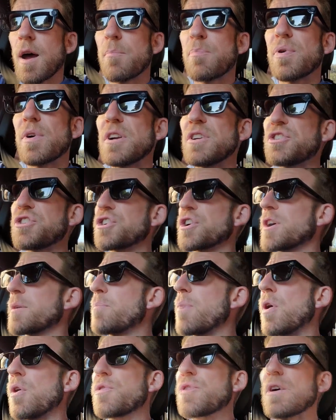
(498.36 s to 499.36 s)
I'm pretty sure
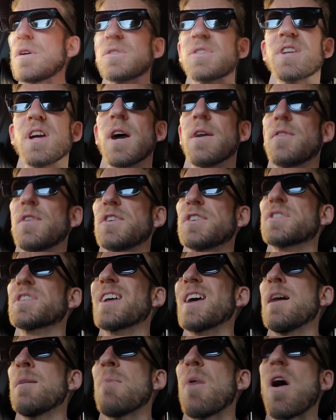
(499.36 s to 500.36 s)
both those covers
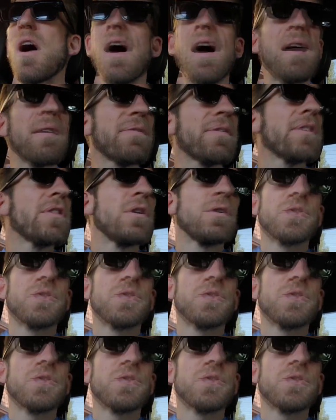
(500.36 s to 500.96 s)
come off and